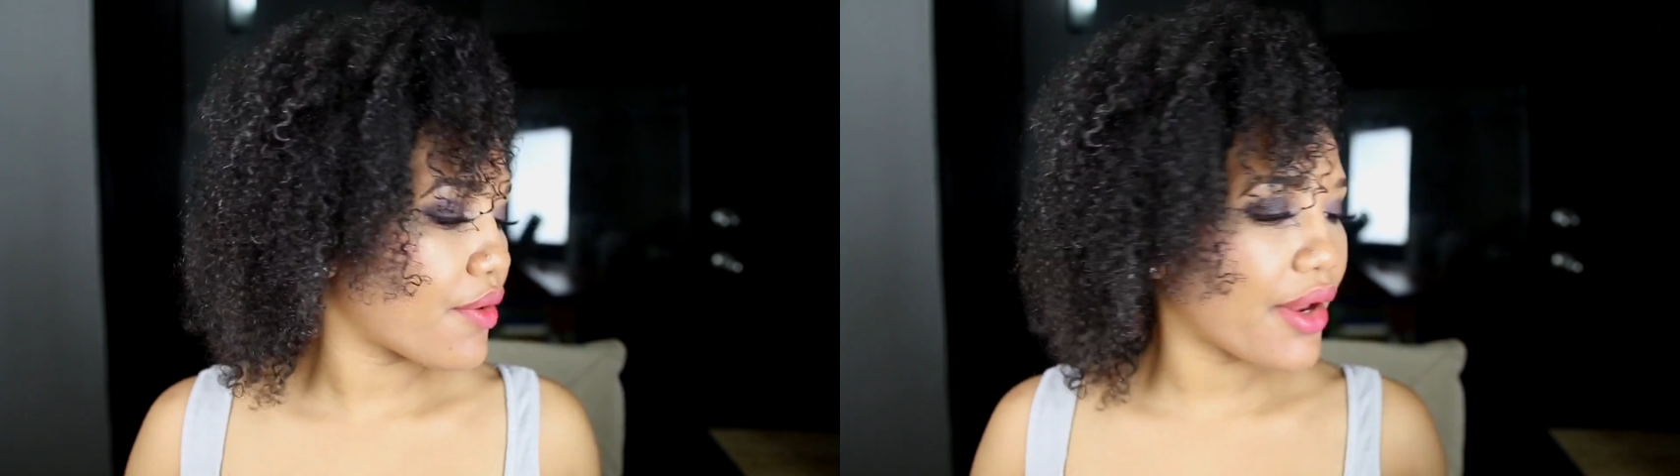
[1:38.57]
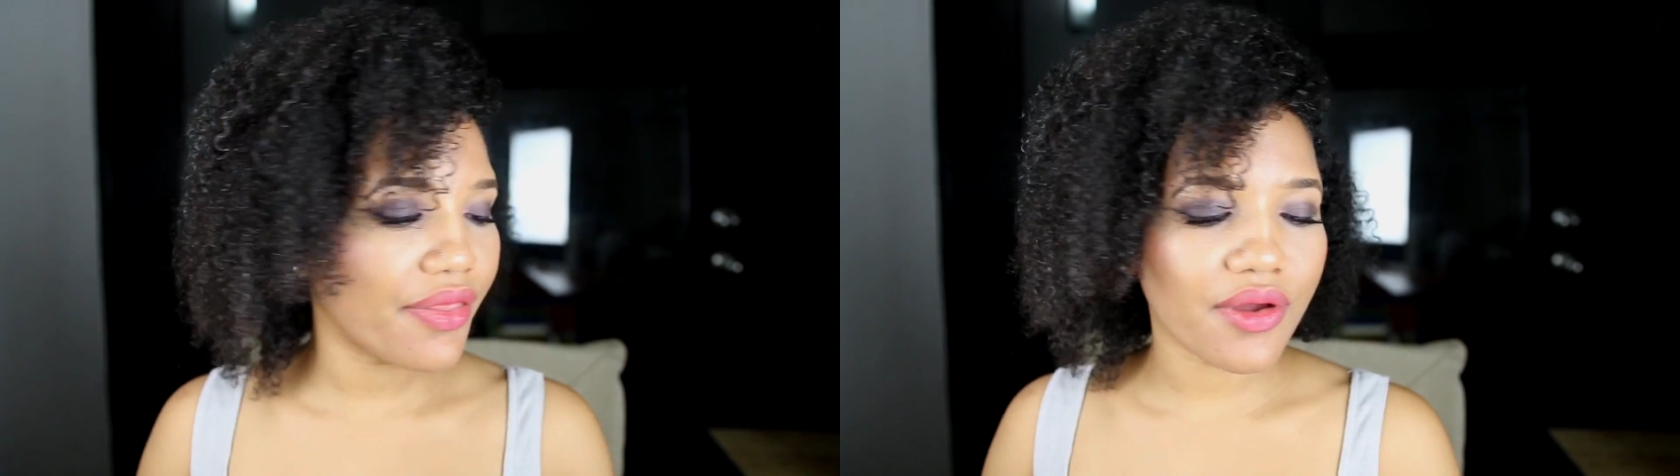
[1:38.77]
The
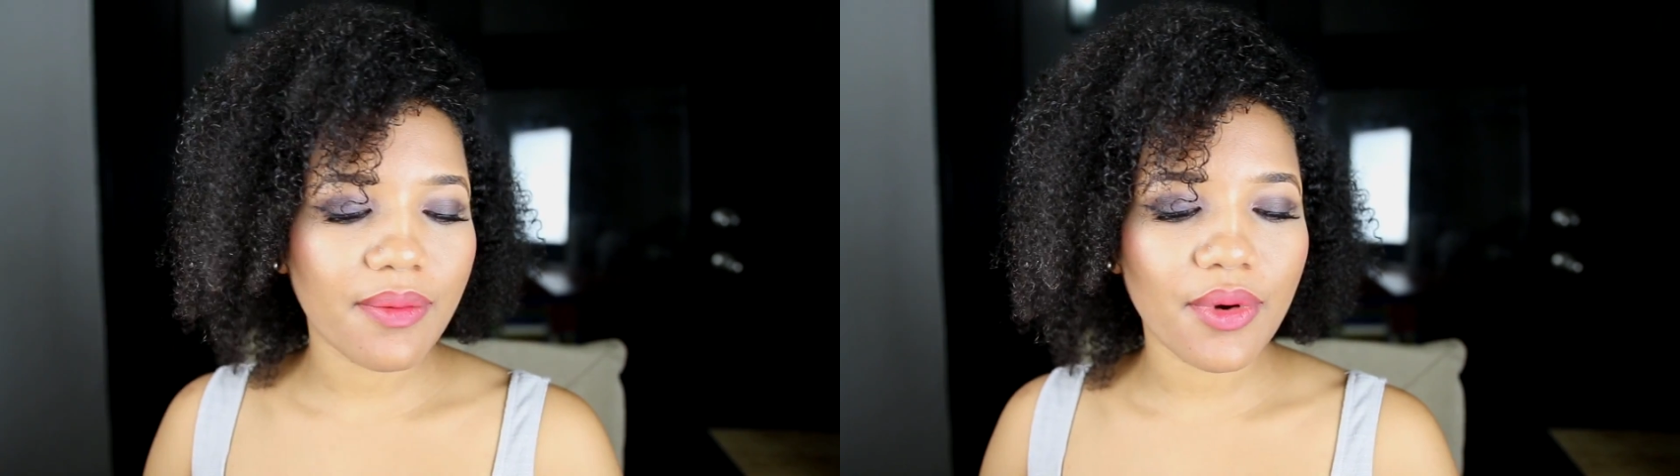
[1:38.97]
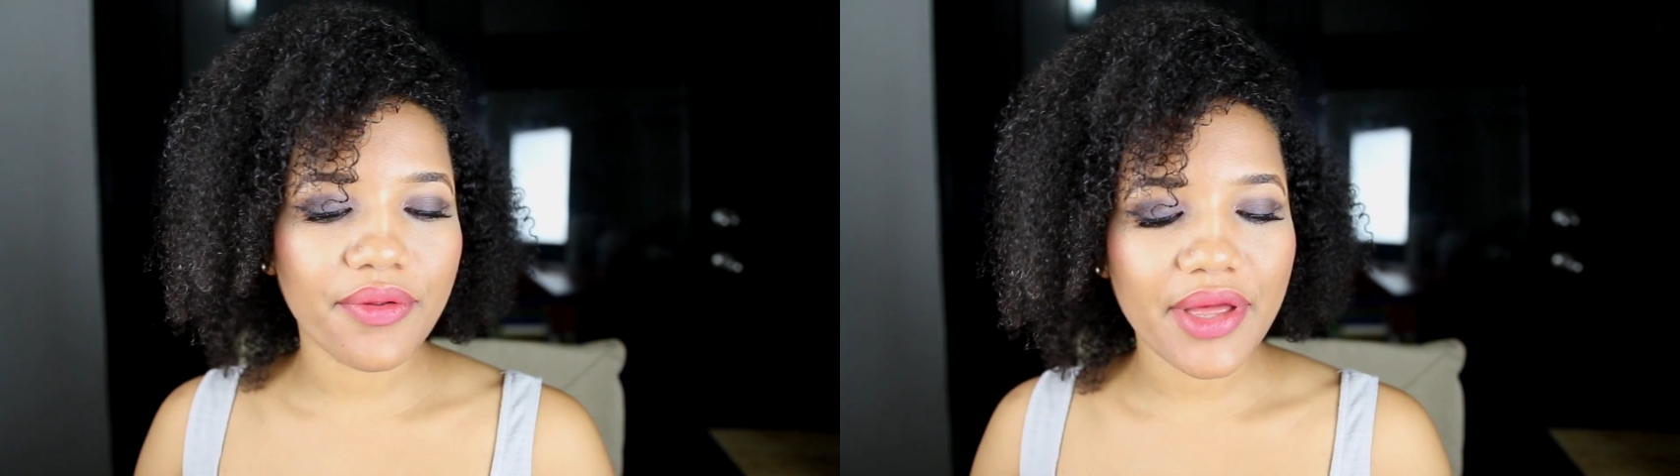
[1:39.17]
great thing
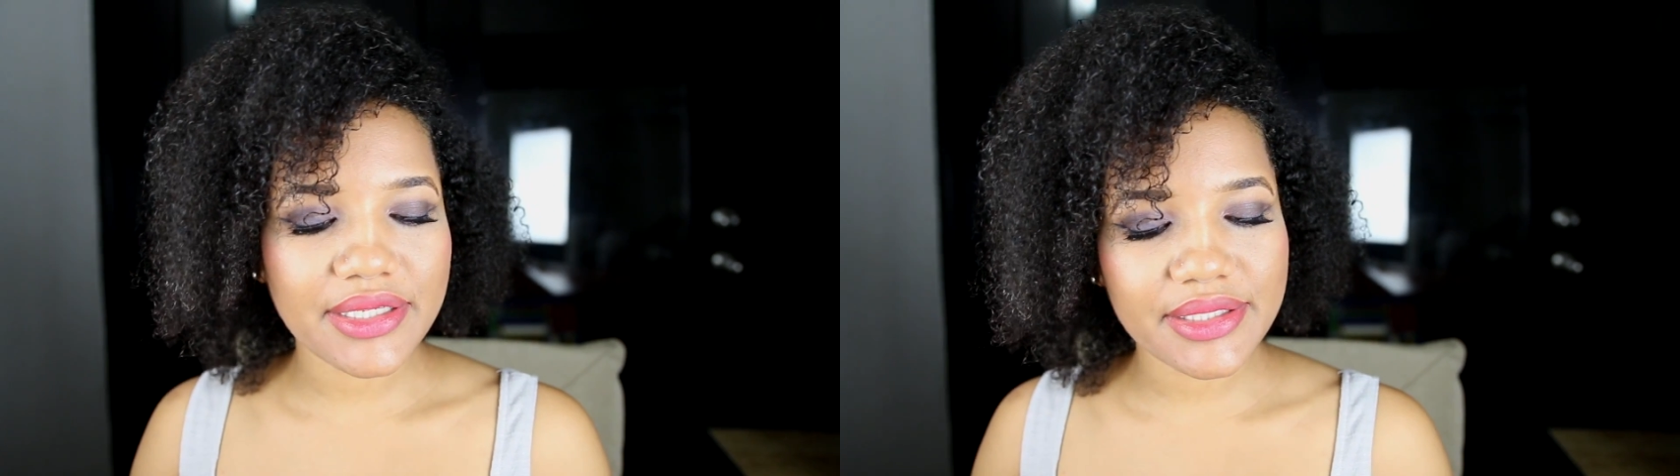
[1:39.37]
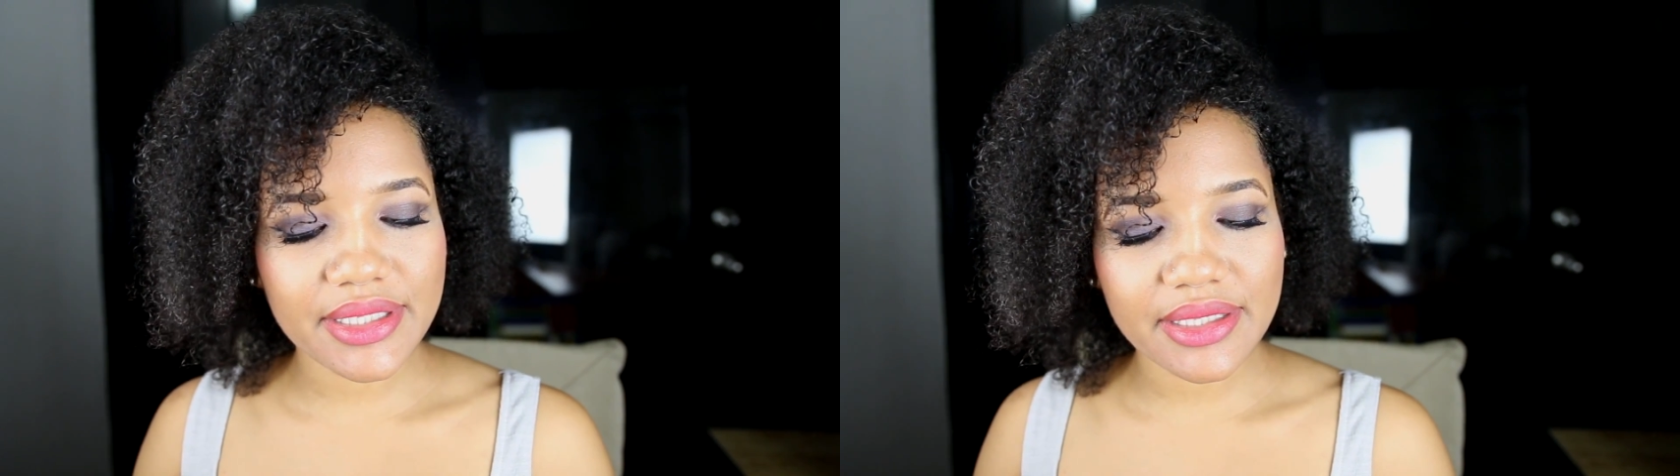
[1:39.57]
about
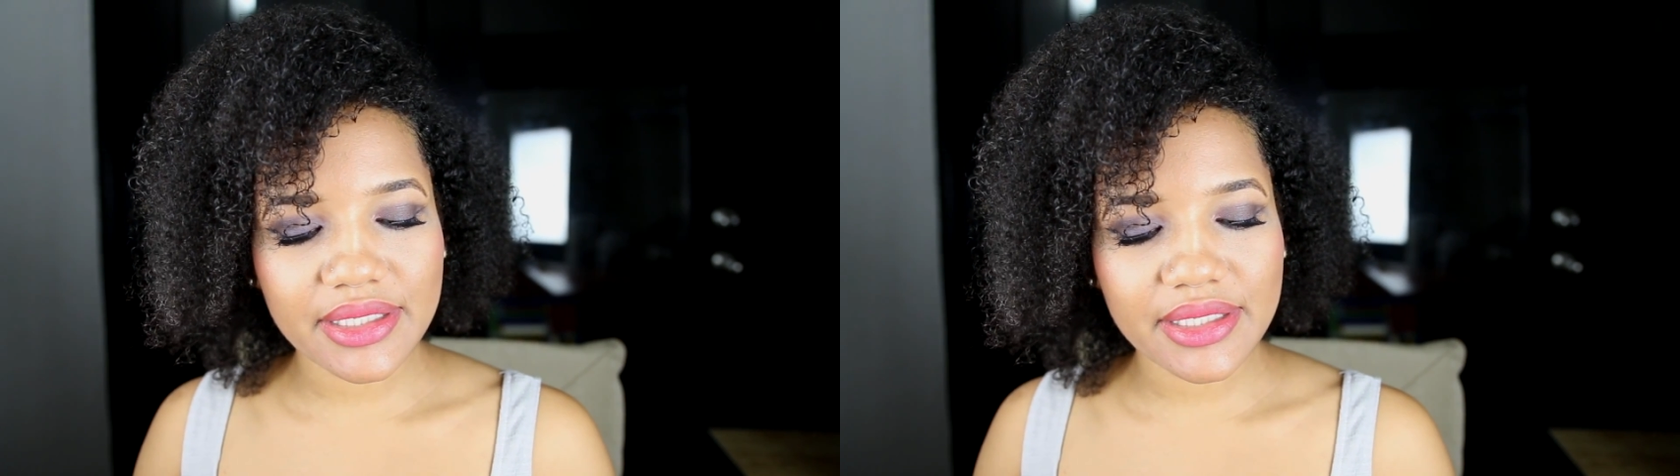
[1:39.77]
that is